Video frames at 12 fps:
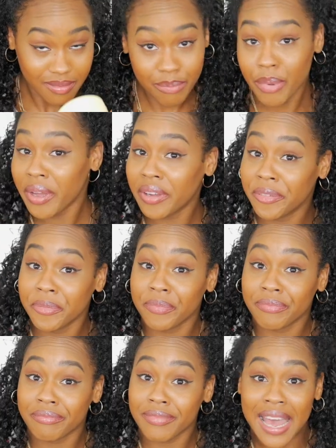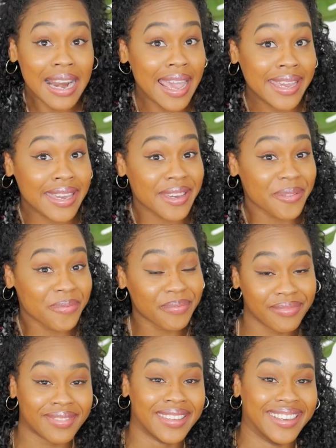But I like it.
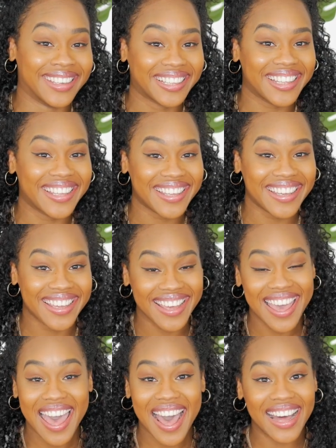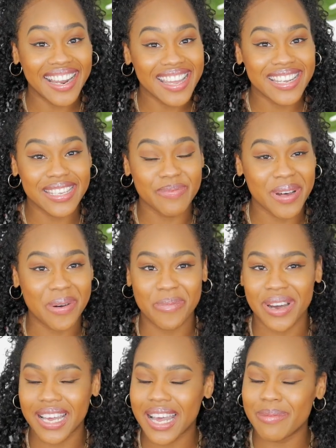I like the smell,
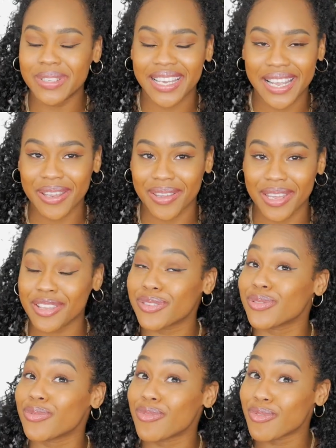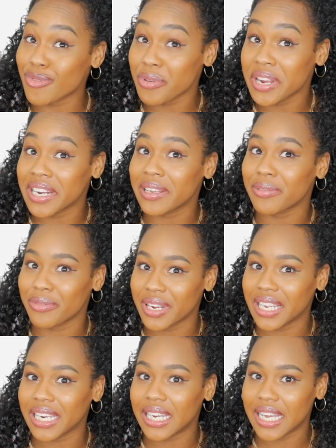but I'm telling you, it's really,
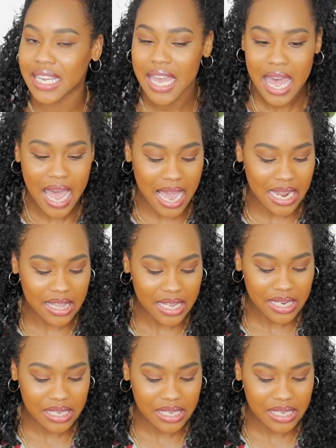really like, and I think